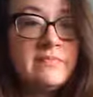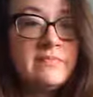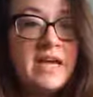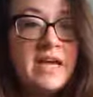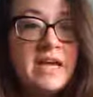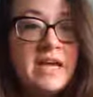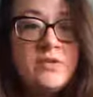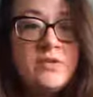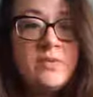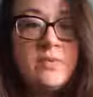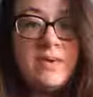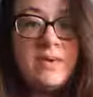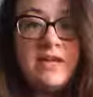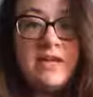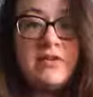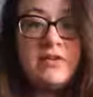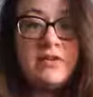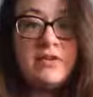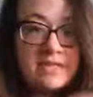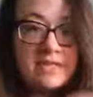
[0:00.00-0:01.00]
In
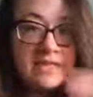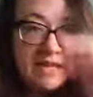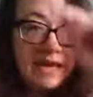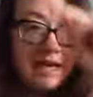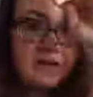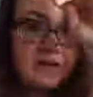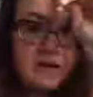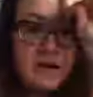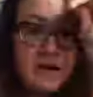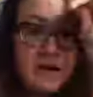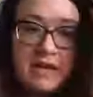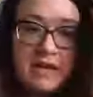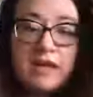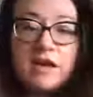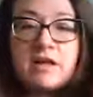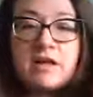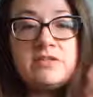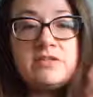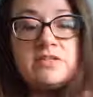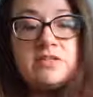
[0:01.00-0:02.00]
2013,
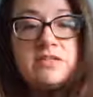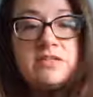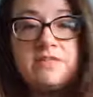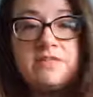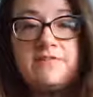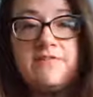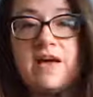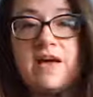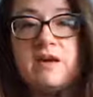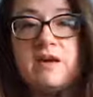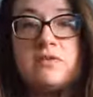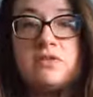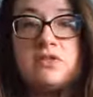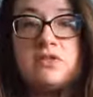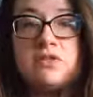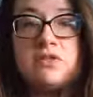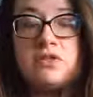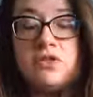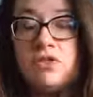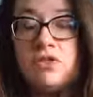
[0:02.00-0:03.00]
archaeologists found
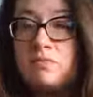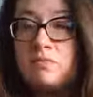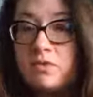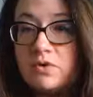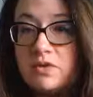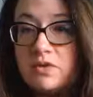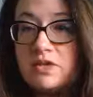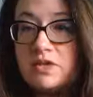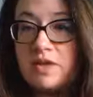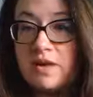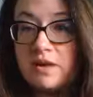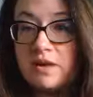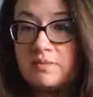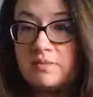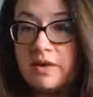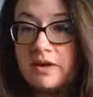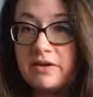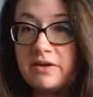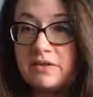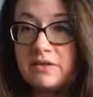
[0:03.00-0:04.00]
2 more dog
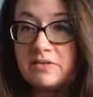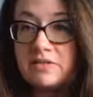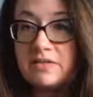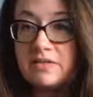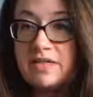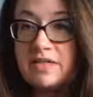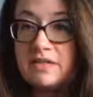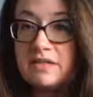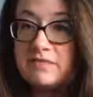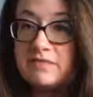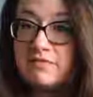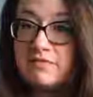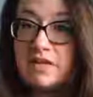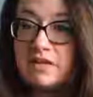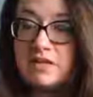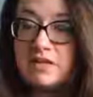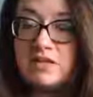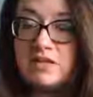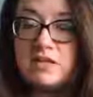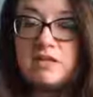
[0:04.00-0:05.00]
burials in the
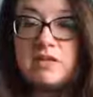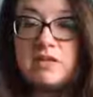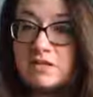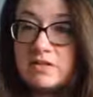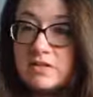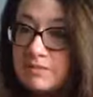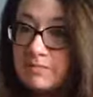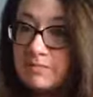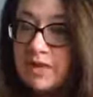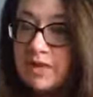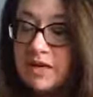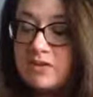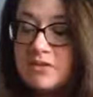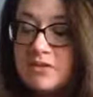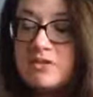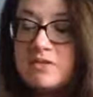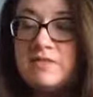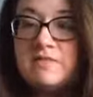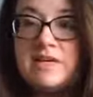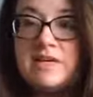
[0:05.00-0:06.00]
village, and there are some
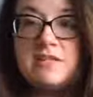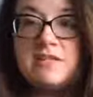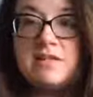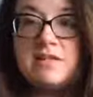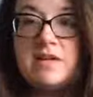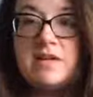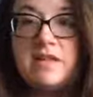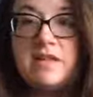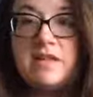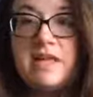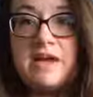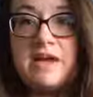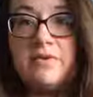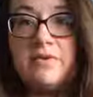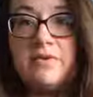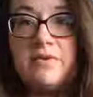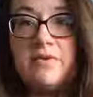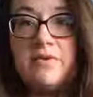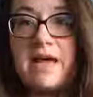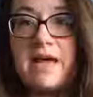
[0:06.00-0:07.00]
pictures of this on that
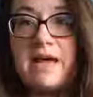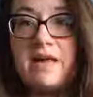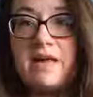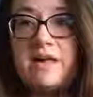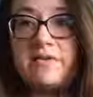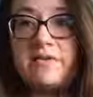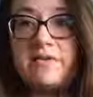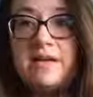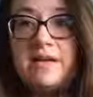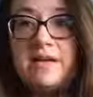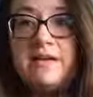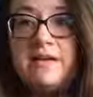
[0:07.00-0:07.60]
photo gallery.